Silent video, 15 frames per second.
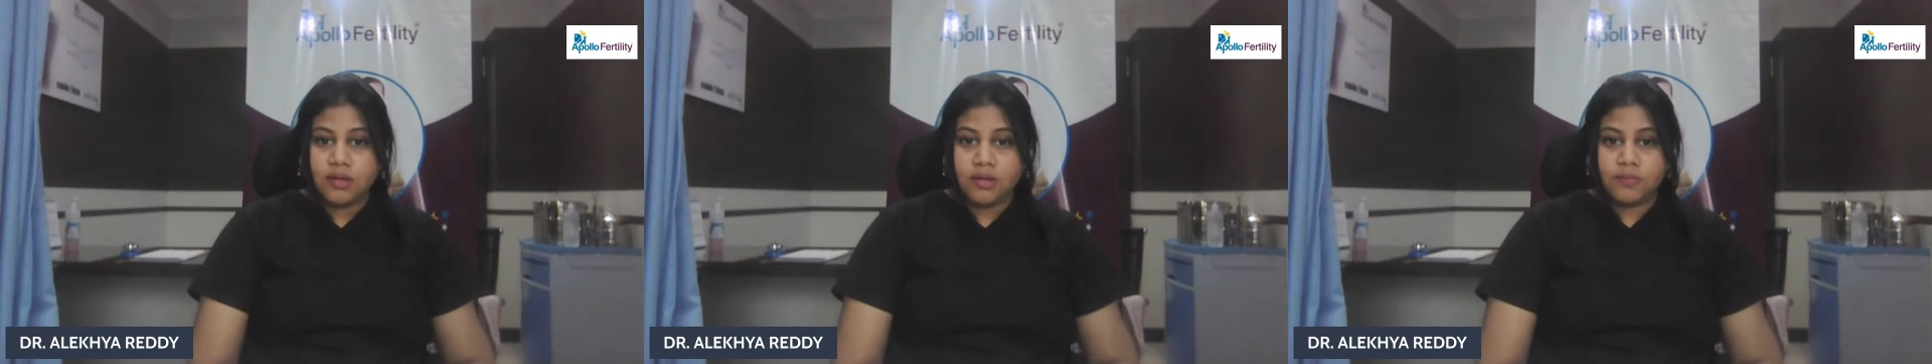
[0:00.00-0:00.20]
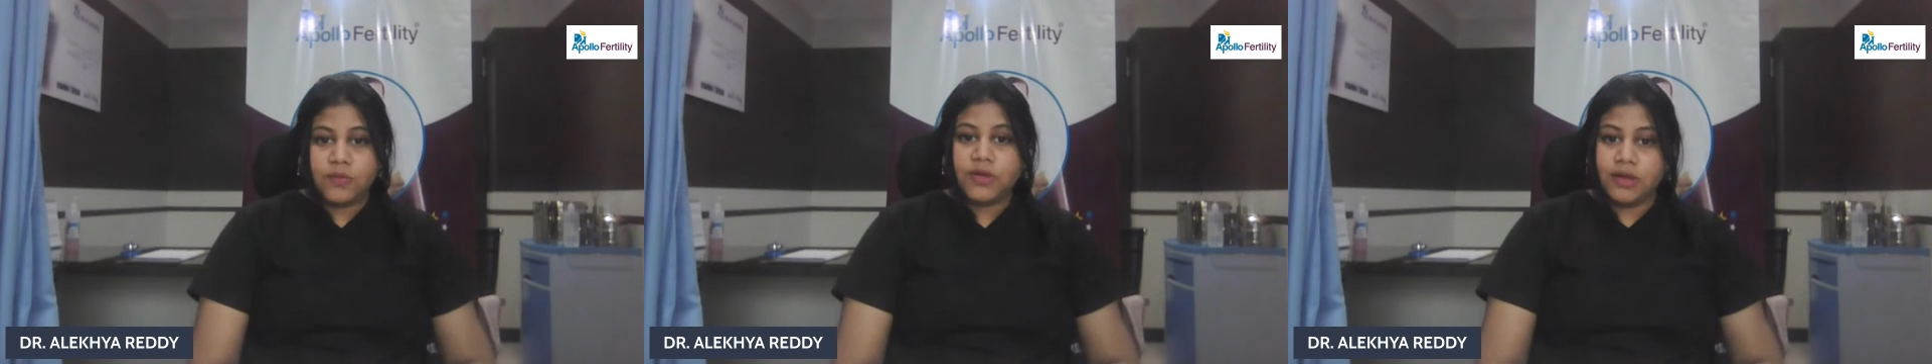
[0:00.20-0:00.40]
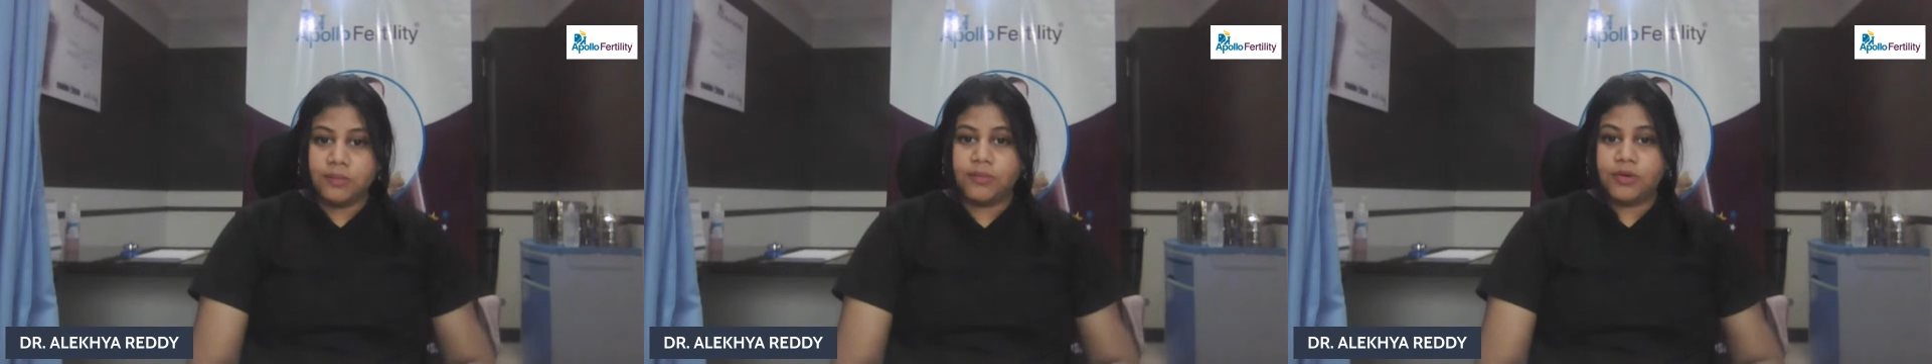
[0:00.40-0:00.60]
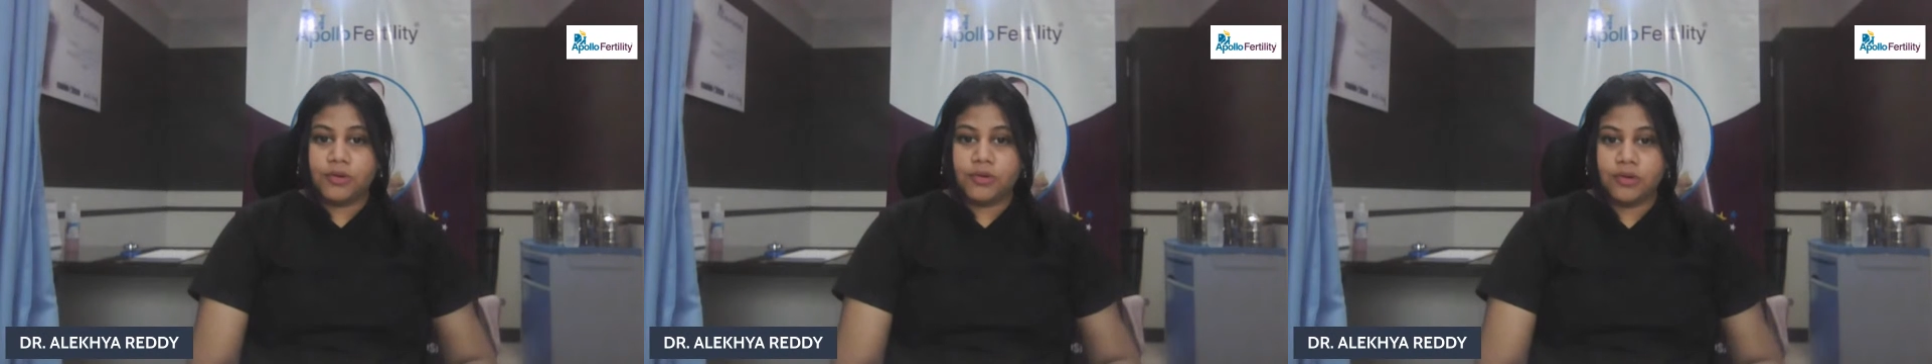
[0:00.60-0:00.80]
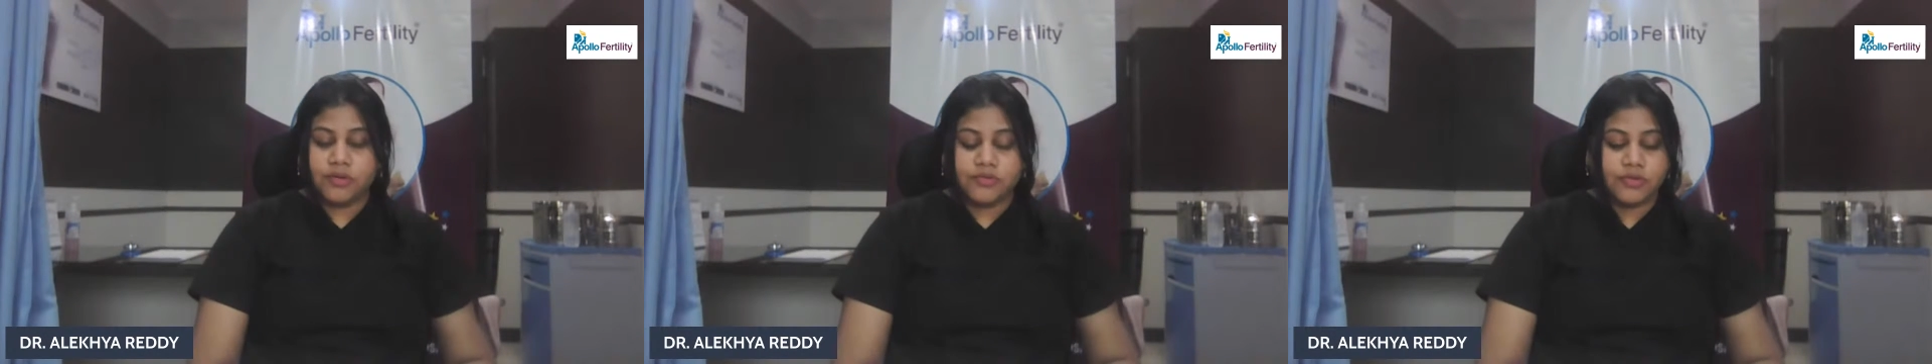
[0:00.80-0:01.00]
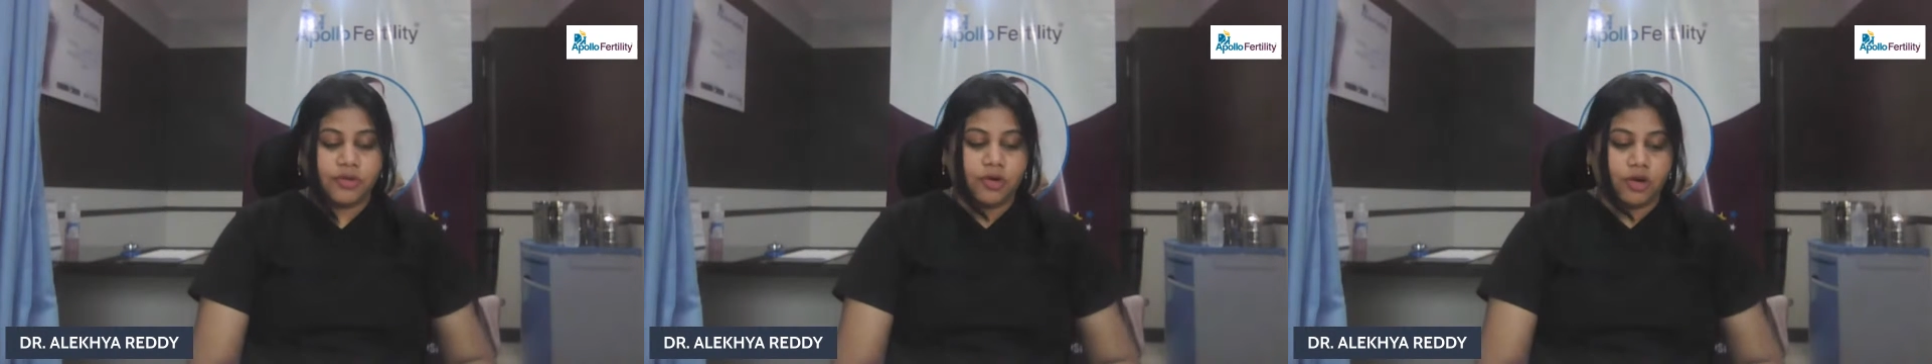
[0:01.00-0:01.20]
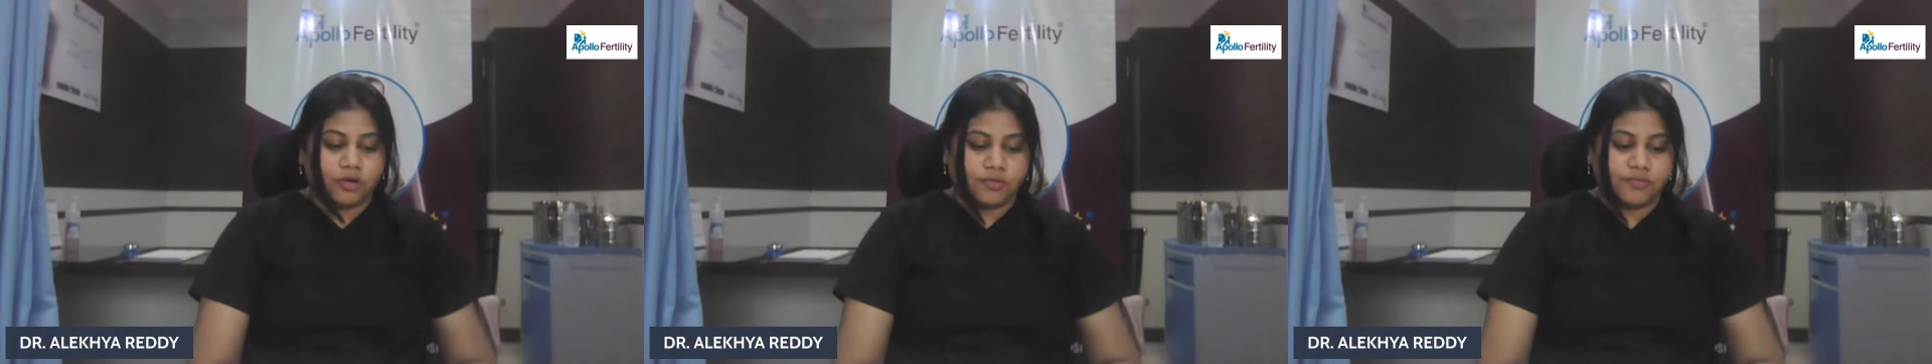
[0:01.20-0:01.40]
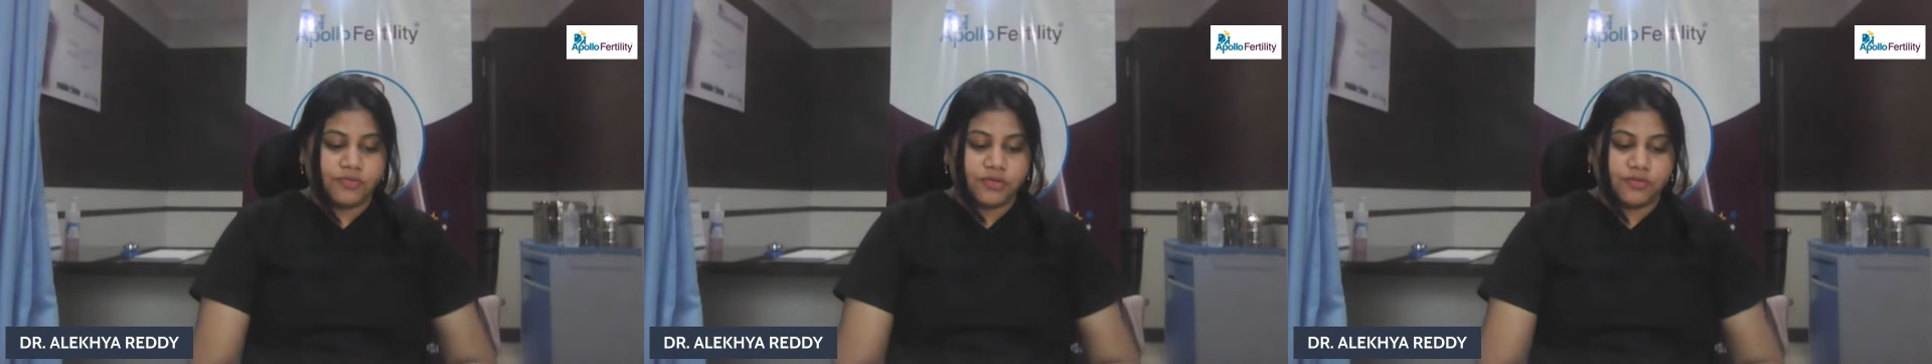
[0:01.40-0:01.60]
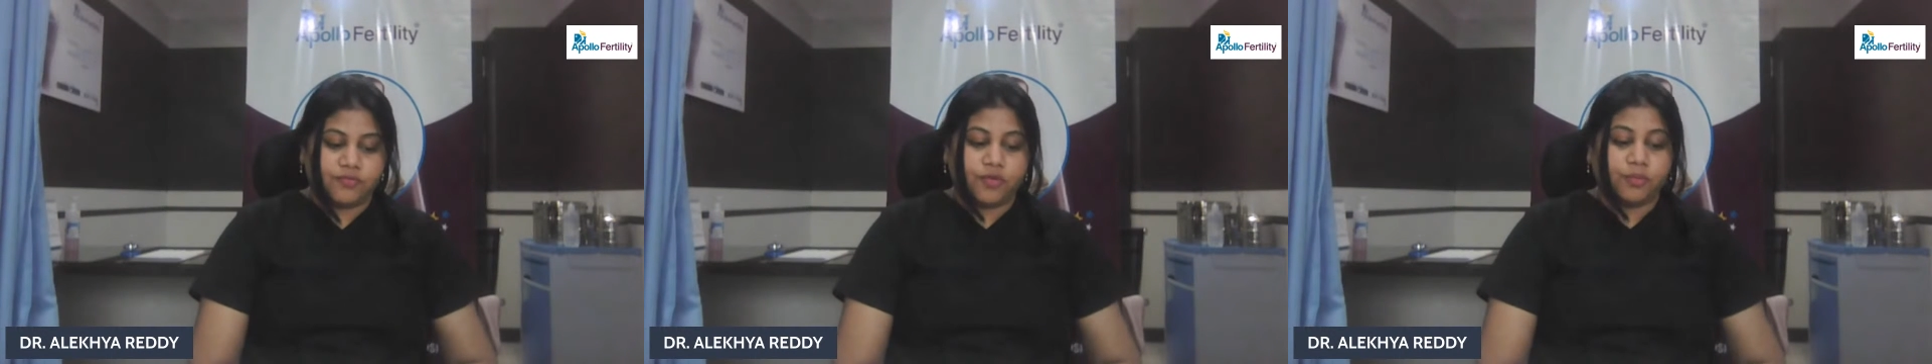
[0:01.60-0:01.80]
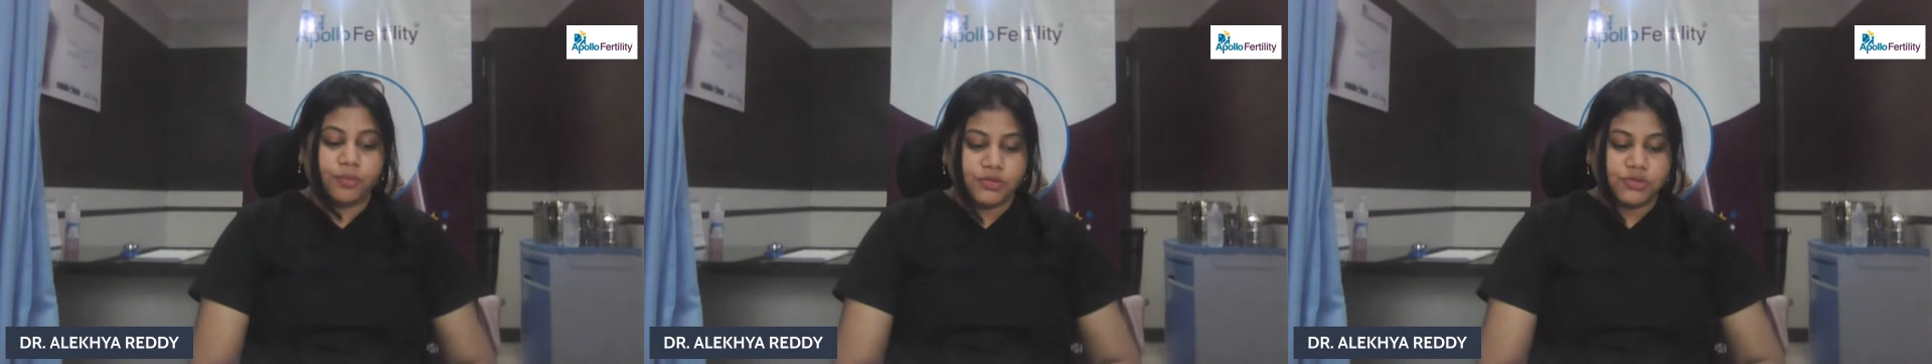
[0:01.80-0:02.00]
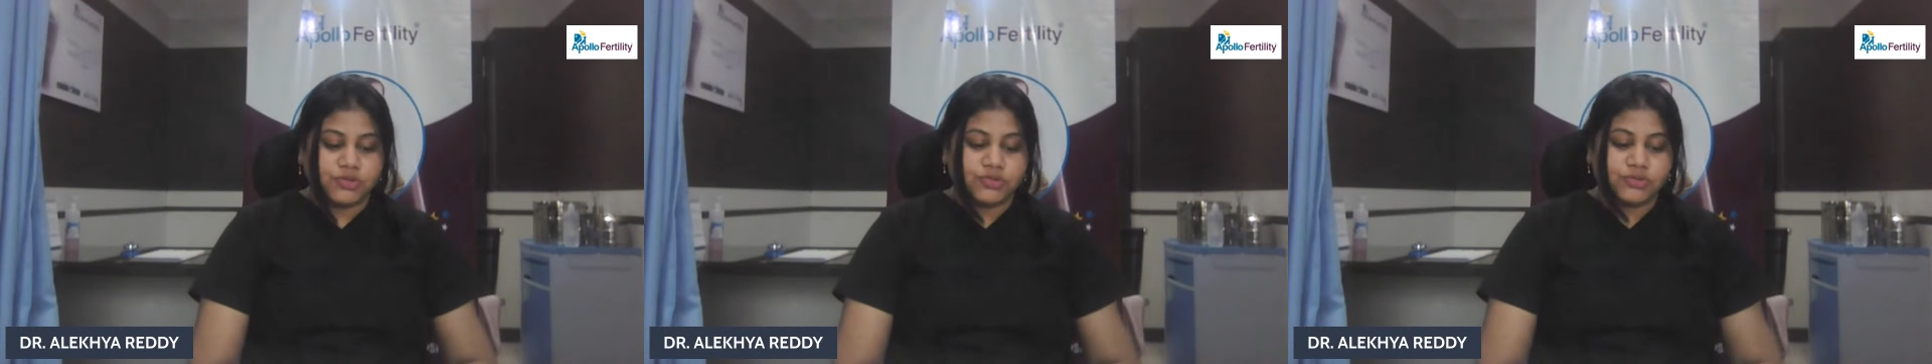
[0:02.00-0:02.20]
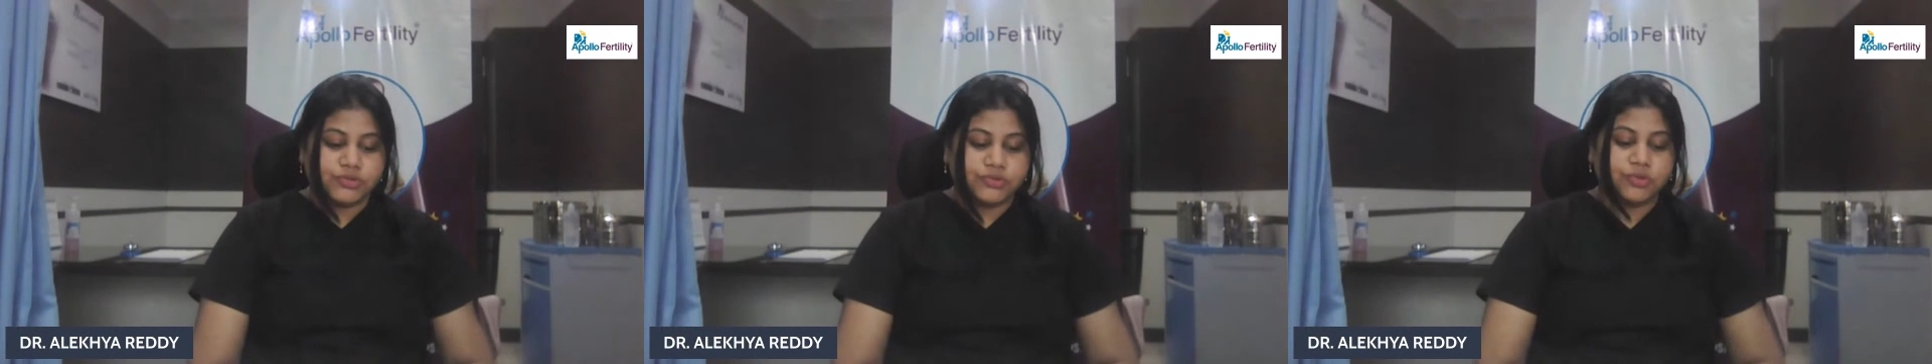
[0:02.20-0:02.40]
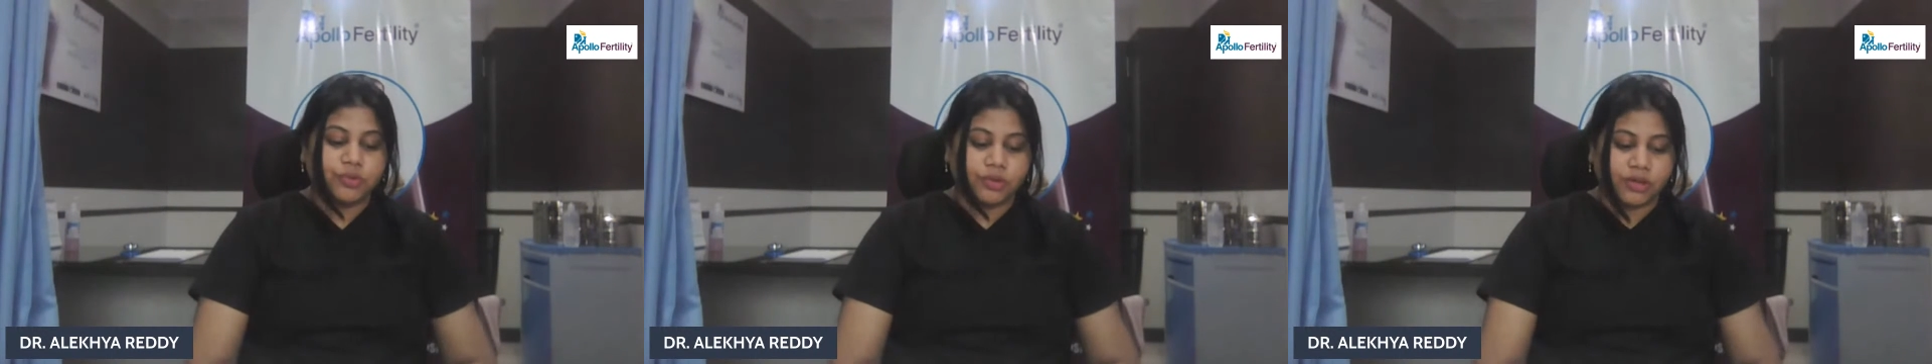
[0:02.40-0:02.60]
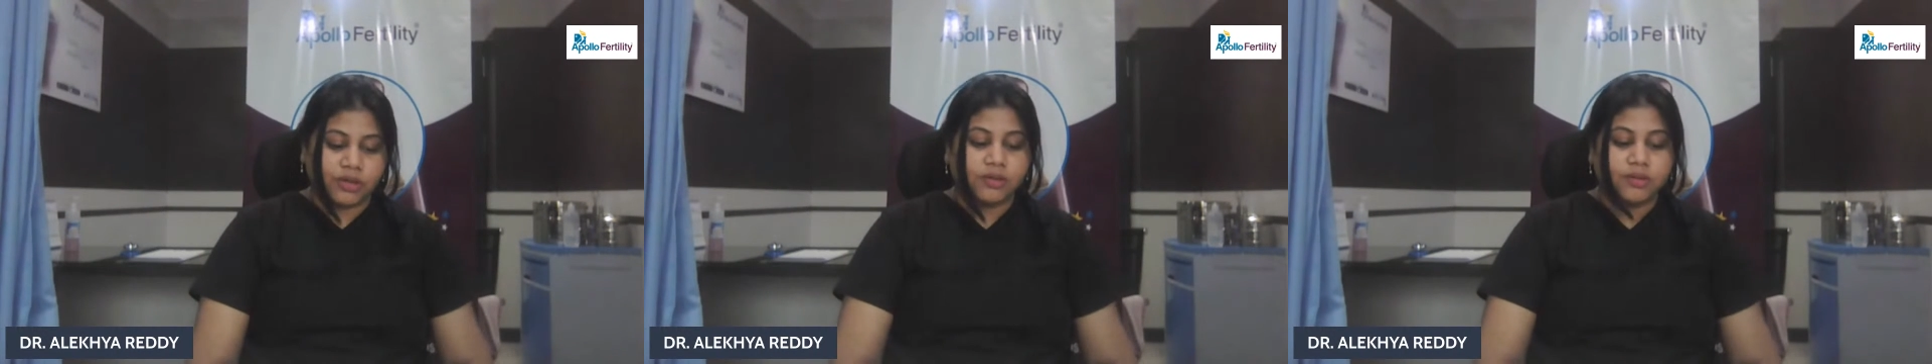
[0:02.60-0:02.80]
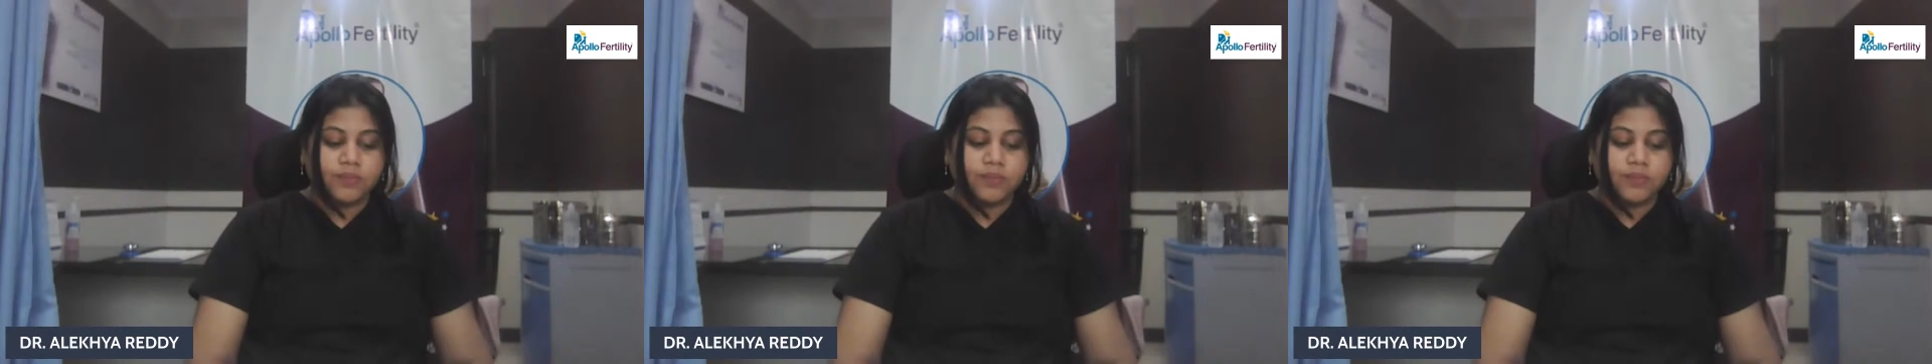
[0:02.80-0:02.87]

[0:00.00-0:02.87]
we come across a lot of cyst formation. Okay.